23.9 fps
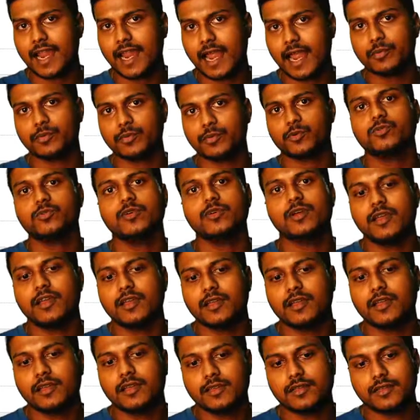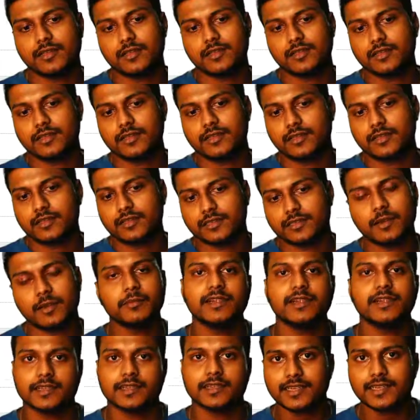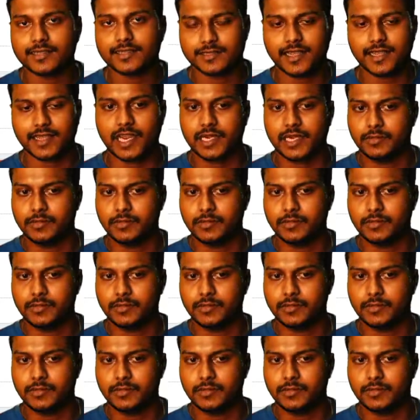to submit as an assignment.